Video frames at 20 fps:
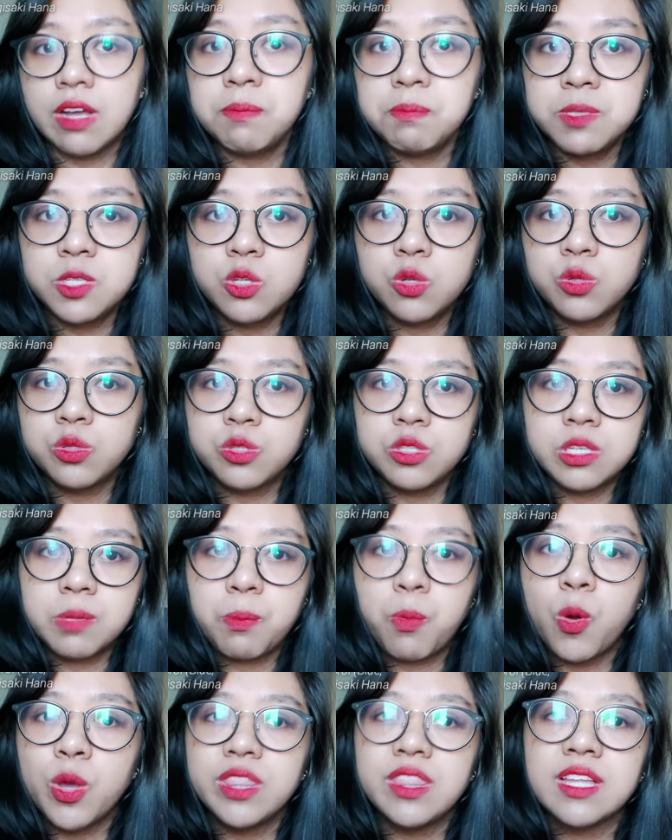up to the
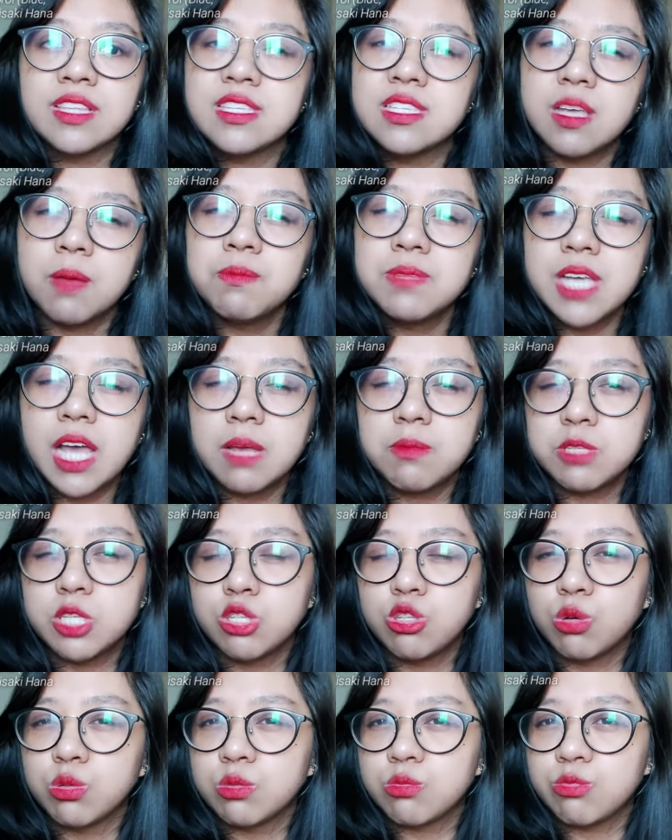point that sometimes
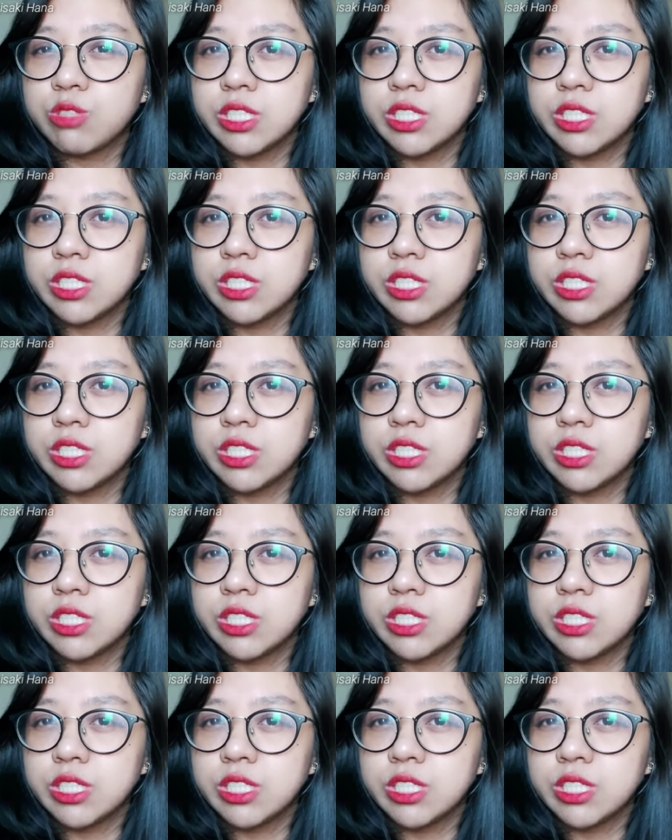you don't